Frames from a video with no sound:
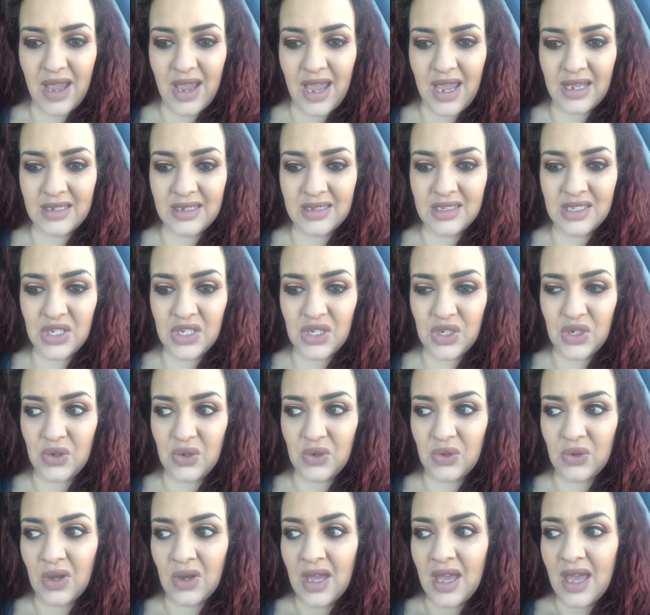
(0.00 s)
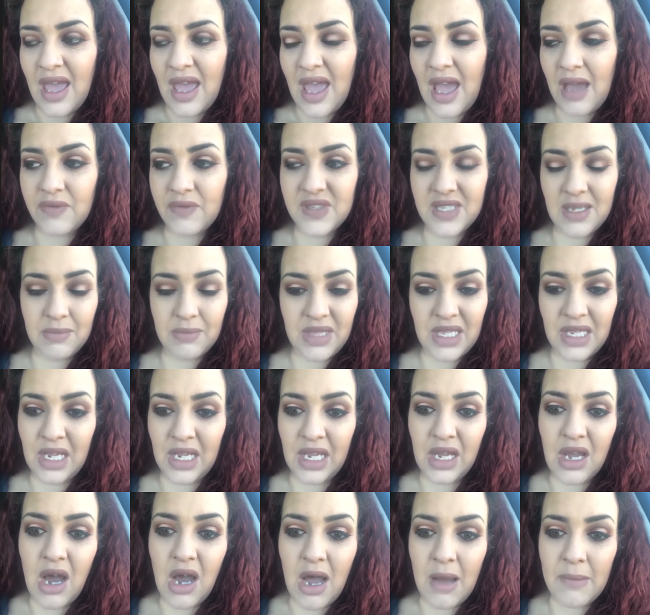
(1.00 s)
and to have something
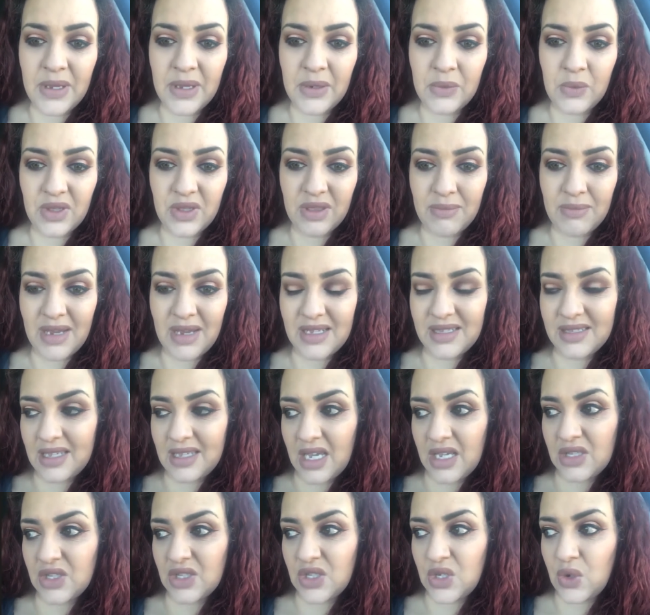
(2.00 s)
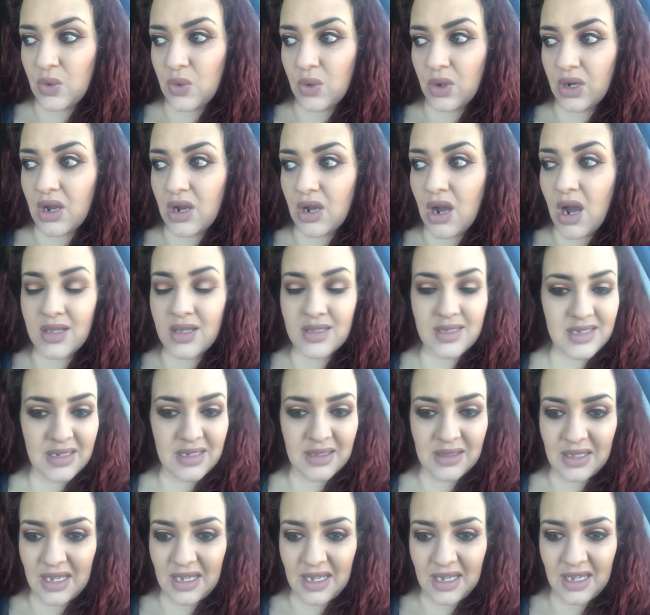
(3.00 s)
in common with my sons who are
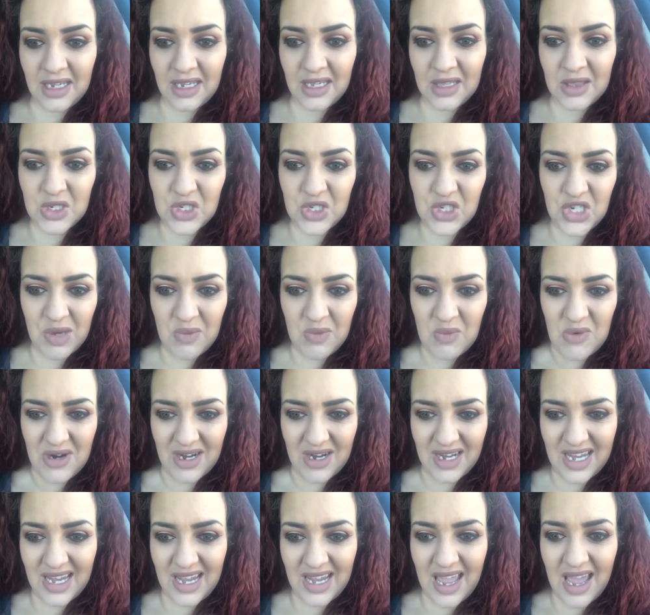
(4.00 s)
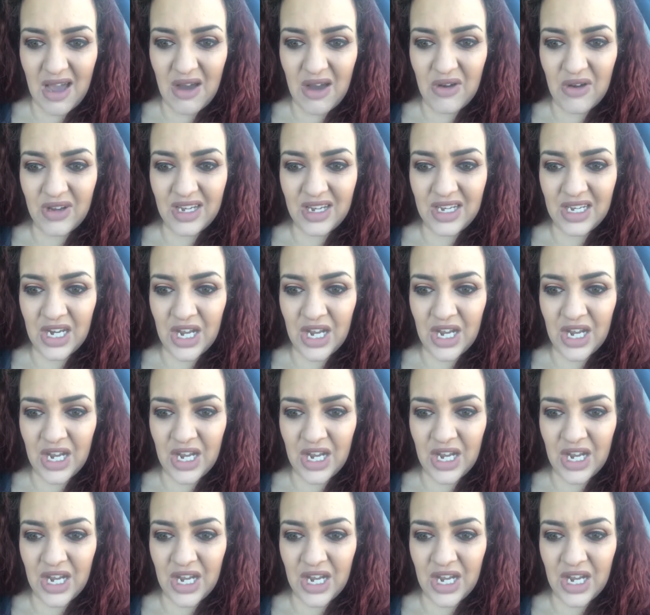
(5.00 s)
constantly in the gym working out,